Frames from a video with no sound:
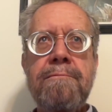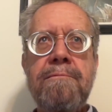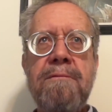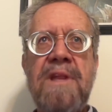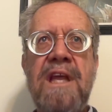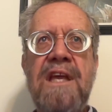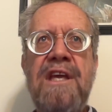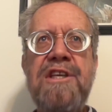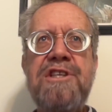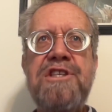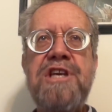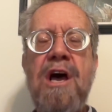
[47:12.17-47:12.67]

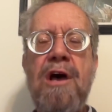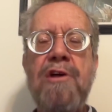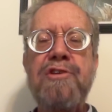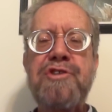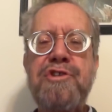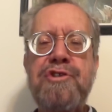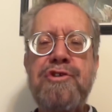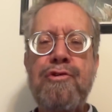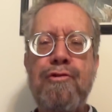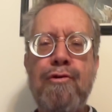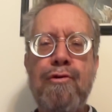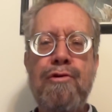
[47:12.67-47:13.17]
He tells
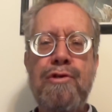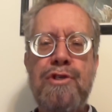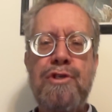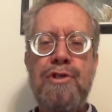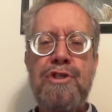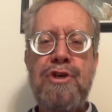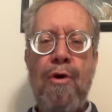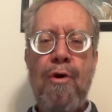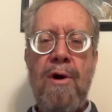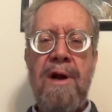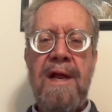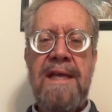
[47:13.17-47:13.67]
true
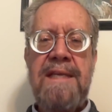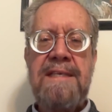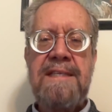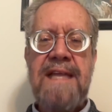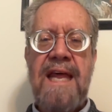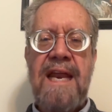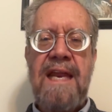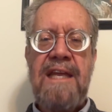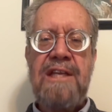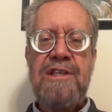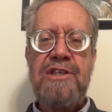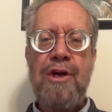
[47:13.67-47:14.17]
stories
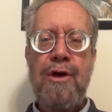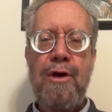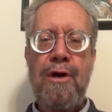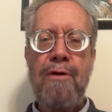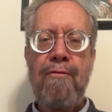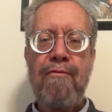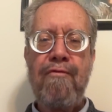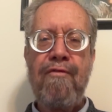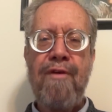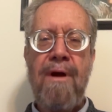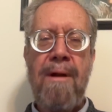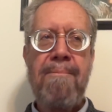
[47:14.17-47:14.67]
that he's
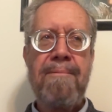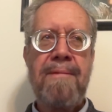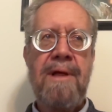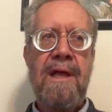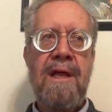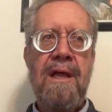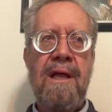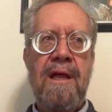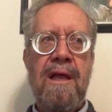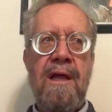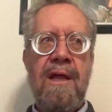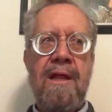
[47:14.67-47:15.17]
heard from
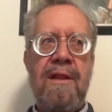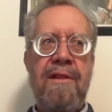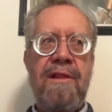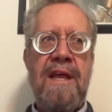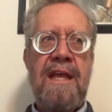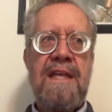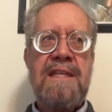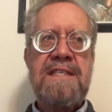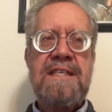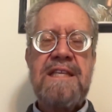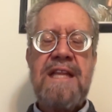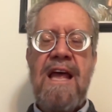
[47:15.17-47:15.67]
the
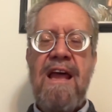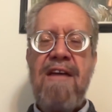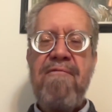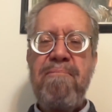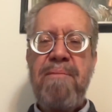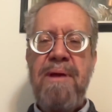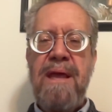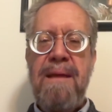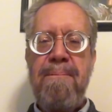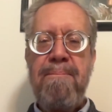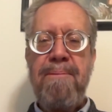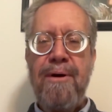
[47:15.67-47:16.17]
enslaved
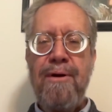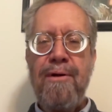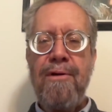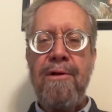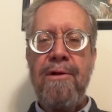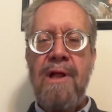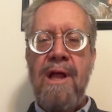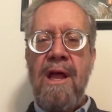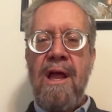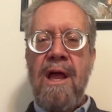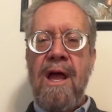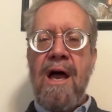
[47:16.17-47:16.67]
people
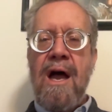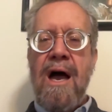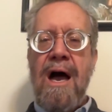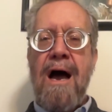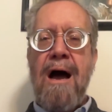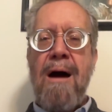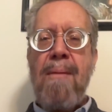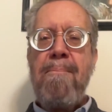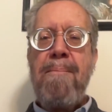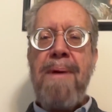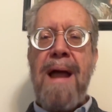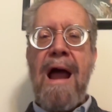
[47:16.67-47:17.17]

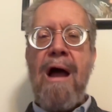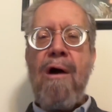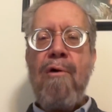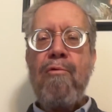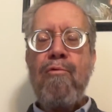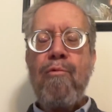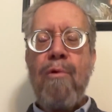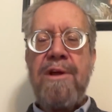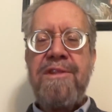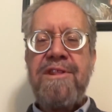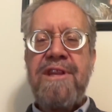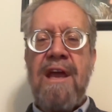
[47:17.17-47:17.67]
about
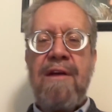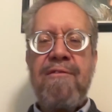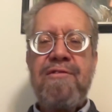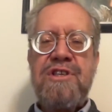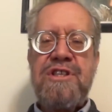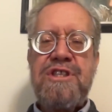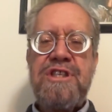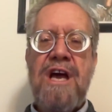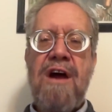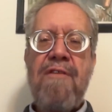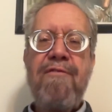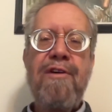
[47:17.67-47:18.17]
what they've
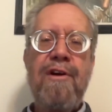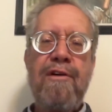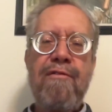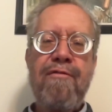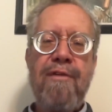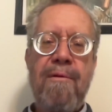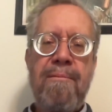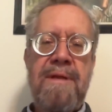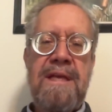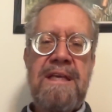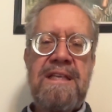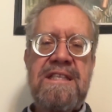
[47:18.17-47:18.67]
suffered
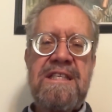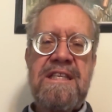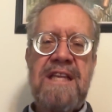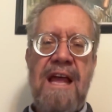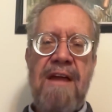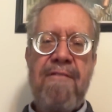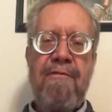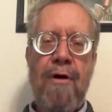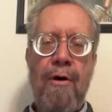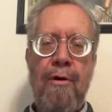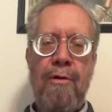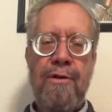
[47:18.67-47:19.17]
from these
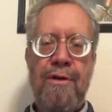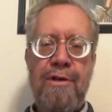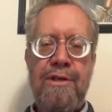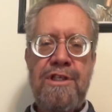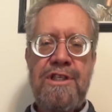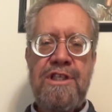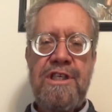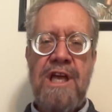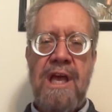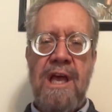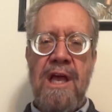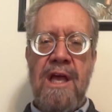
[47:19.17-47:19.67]

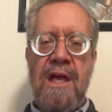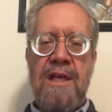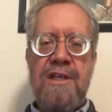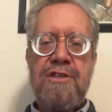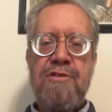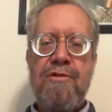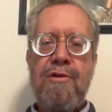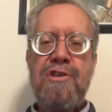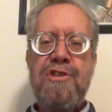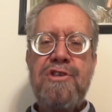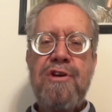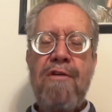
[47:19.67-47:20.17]
slaveholders.
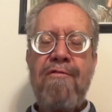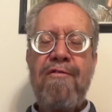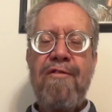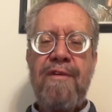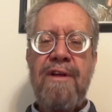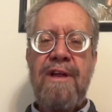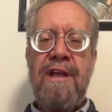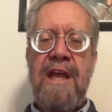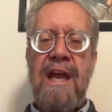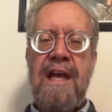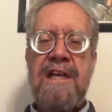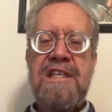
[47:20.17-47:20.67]
So he's sort of
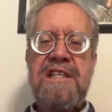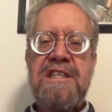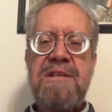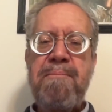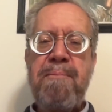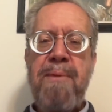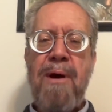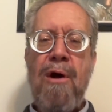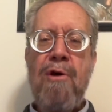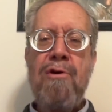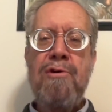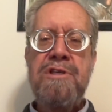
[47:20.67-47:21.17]

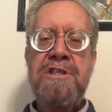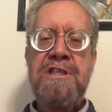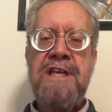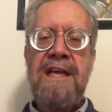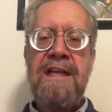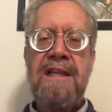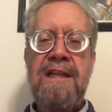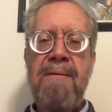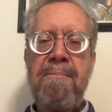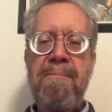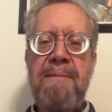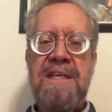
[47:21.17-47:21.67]

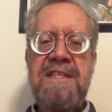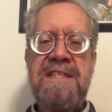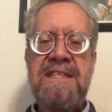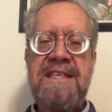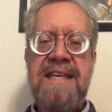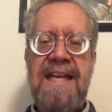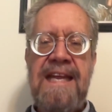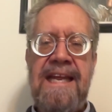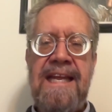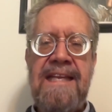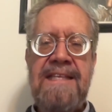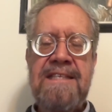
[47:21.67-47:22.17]
exposing the
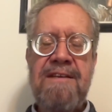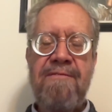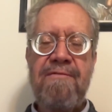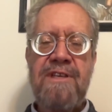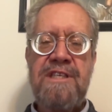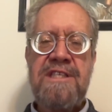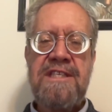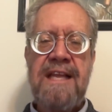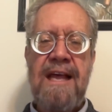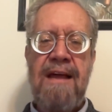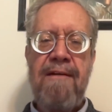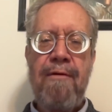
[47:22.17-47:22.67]
misdeeds of the
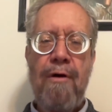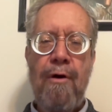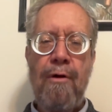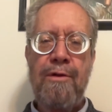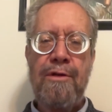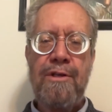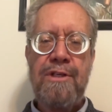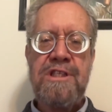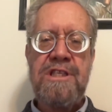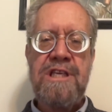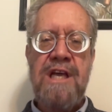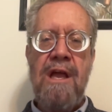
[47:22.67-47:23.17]

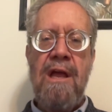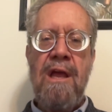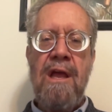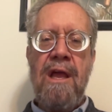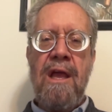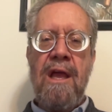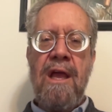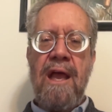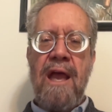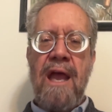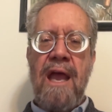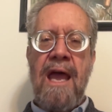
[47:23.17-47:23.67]
slaveholders
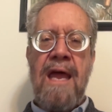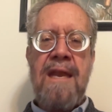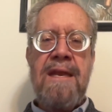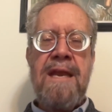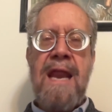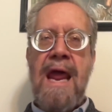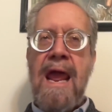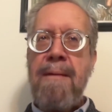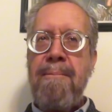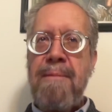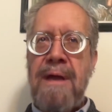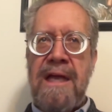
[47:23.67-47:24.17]
and
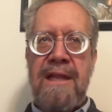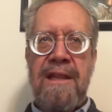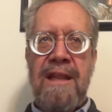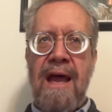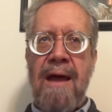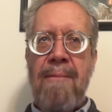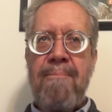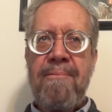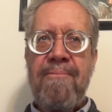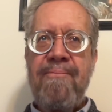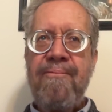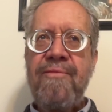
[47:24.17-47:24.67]
naming
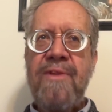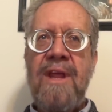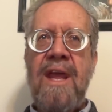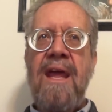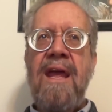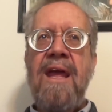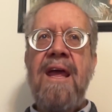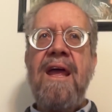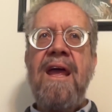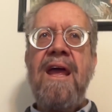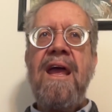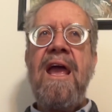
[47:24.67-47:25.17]
them.
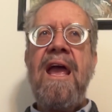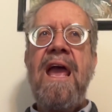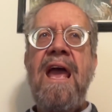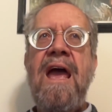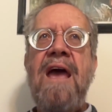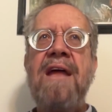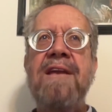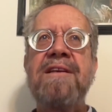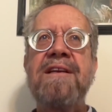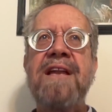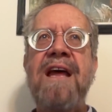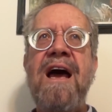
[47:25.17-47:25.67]

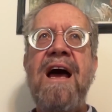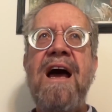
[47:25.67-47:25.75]
And